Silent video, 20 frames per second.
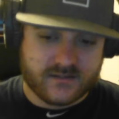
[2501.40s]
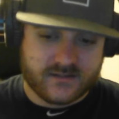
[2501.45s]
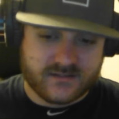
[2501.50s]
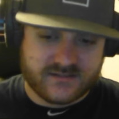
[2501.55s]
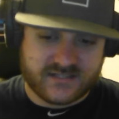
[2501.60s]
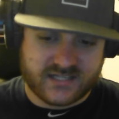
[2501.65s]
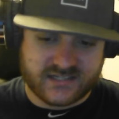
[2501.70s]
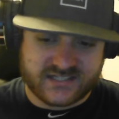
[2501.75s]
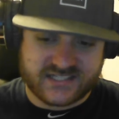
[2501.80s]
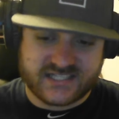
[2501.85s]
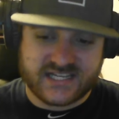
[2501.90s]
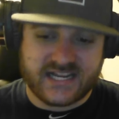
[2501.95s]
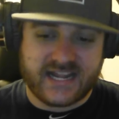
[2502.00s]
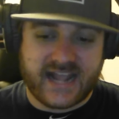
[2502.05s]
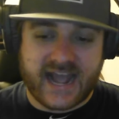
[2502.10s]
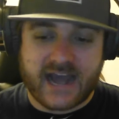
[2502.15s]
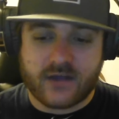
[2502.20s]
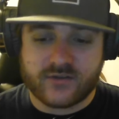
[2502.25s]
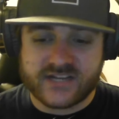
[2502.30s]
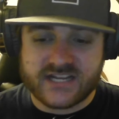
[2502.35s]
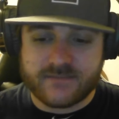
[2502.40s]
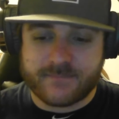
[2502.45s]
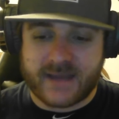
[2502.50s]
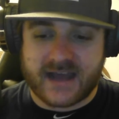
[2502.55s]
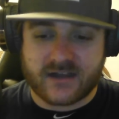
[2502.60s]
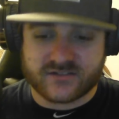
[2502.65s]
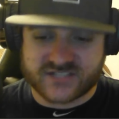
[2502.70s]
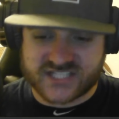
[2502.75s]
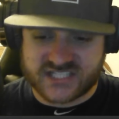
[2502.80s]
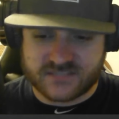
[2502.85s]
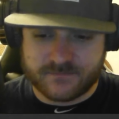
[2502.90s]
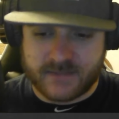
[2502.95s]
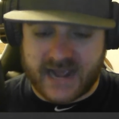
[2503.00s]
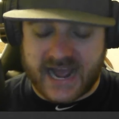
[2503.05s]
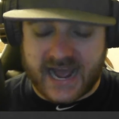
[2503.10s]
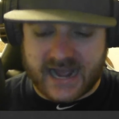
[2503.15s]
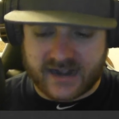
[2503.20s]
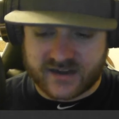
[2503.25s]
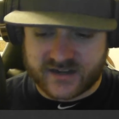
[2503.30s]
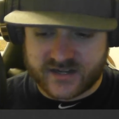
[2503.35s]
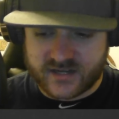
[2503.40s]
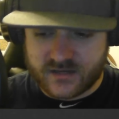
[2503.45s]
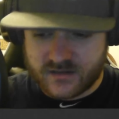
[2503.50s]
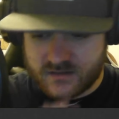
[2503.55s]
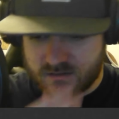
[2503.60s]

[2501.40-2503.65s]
to see how he bounces back,